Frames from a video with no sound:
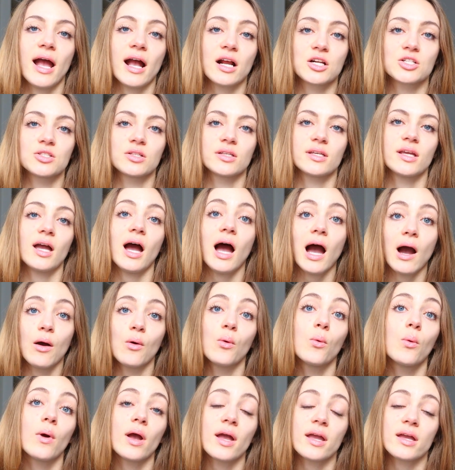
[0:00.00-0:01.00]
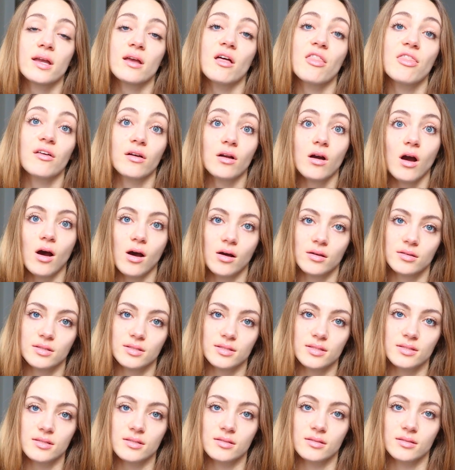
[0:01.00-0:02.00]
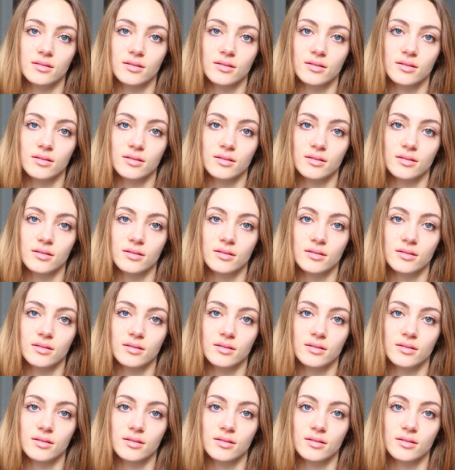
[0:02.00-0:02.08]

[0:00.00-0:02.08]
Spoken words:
actually outweigh the cons.